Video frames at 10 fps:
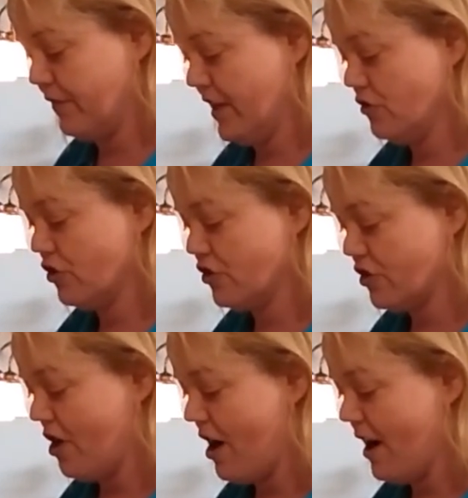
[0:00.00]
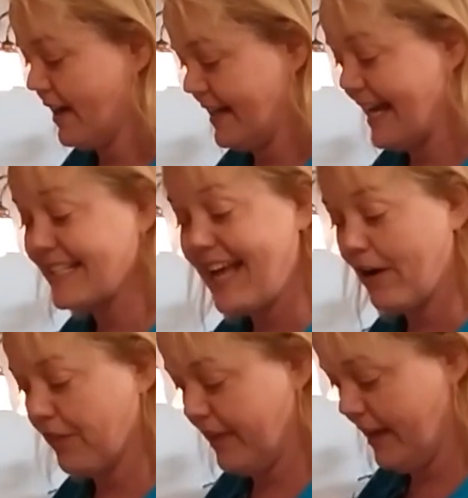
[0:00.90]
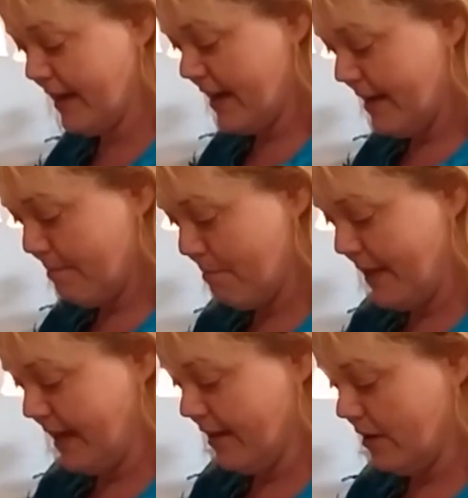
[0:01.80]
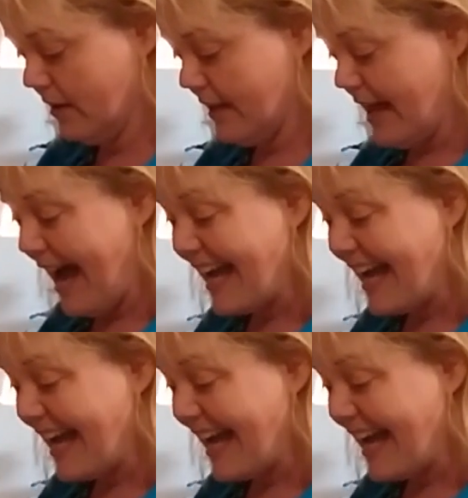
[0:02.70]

feed your dog a nice healthy meal.